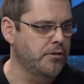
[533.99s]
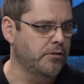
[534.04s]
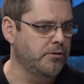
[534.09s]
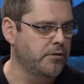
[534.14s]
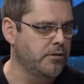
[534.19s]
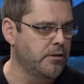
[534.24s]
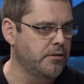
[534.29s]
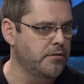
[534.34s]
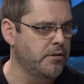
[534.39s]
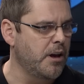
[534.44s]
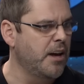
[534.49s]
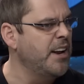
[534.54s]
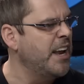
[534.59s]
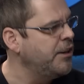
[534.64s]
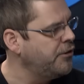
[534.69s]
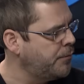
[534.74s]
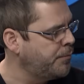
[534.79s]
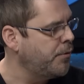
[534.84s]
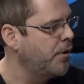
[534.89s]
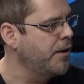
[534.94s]
such as an
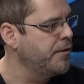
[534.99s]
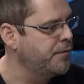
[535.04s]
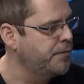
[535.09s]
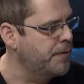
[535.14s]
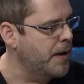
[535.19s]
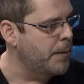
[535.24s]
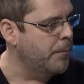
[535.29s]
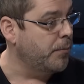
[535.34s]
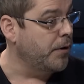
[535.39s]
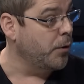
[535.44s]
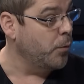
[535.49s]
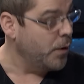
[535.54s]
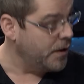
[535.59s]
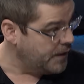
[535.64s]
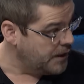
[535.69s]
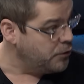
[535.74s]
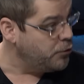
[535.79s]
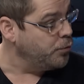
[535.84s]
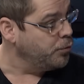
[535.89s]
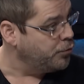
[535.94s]
enterprise fabric
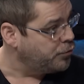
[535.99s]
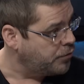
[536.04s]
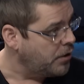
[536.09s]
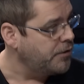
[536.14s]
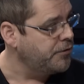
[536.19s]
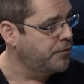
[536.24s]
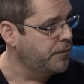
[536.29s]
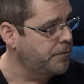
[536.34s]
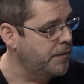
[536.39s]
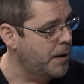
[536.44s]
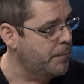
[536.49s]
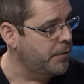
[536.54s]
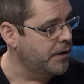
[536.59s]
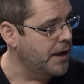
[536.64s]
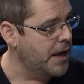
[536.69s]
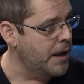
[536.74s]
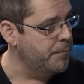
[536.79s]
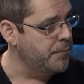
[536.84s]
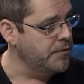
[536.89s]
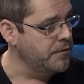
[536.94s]
where they do trust the
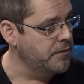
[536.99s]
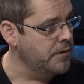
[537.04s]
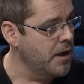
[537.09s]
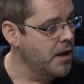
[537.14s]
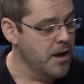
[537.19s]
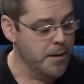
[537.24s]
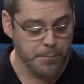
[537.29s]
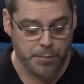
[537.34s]
fabric admins,